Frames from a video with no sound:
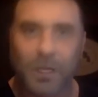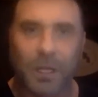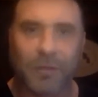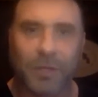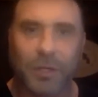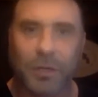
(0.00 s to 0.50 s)

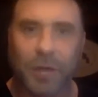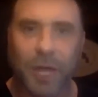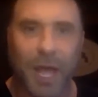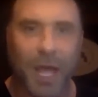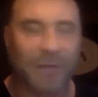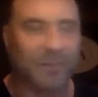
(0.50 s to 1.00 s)
if you don't
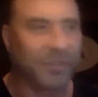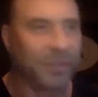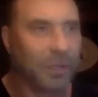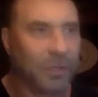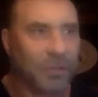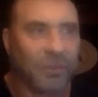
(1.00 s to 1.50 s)
have
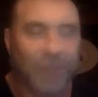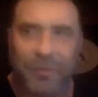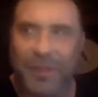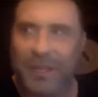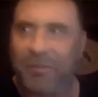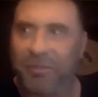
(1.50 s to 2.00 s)

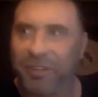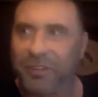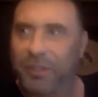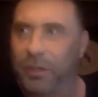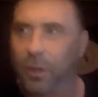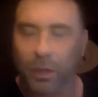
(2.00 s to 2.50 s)
something
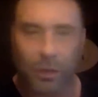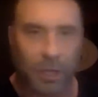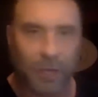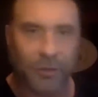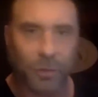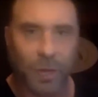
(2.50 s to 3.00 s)
physical
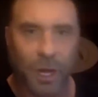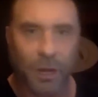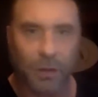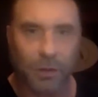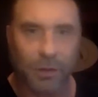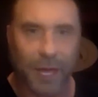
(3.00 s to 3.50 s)
as
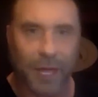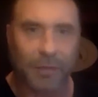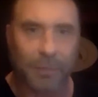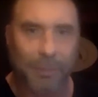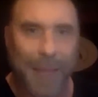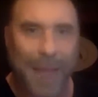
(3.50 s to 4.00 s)
well that
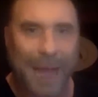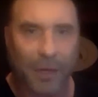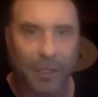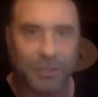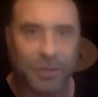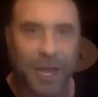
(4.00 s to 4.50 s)

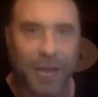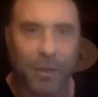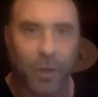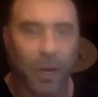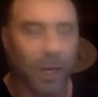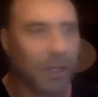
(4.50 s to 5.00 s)
matters, right?
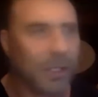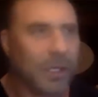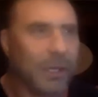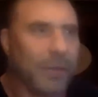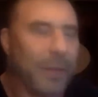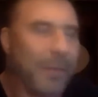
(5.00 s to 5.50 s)
Where
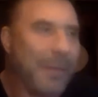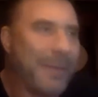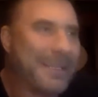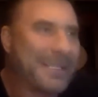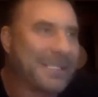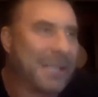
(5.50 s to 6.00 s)

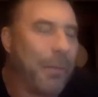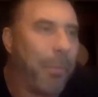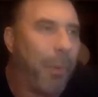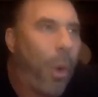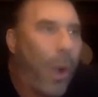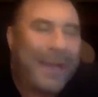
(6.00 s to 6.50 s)
maybe at some
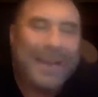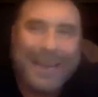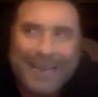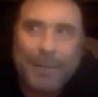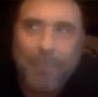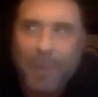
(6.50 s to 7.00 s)
point
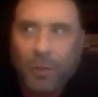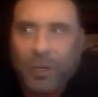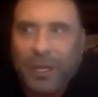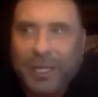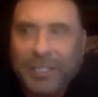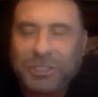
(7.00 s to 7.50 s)
in a
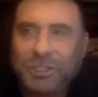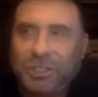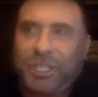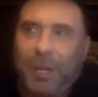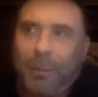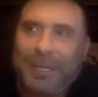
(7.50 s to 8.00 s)

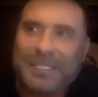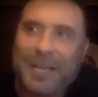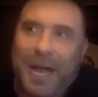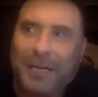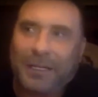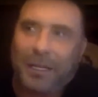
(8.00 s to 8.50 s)
relationship, it's
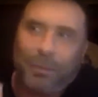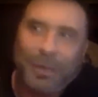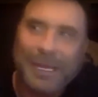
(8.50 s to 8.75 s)
not going to